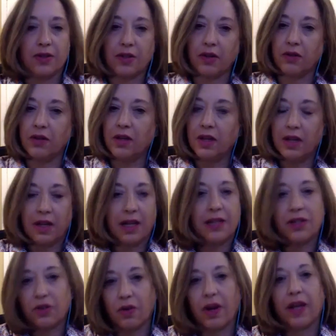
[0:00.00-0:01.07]
So
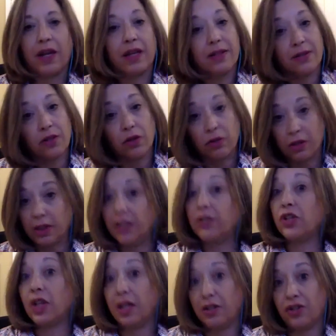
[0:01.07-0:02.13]
it's great. It's certainly
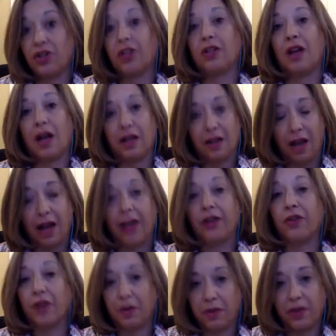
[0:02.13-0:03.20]
changed a lot. I
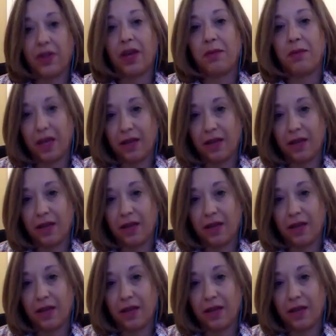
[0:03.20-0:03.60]
agree with Amy.